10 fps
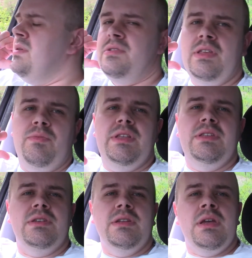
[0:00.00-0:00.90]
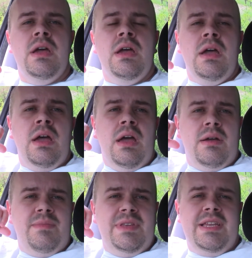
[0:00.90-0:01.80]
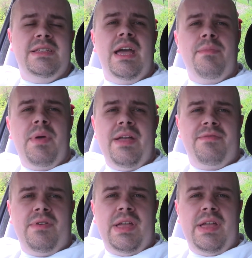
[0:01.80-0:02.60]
Sorry, reading this on. You tend to get better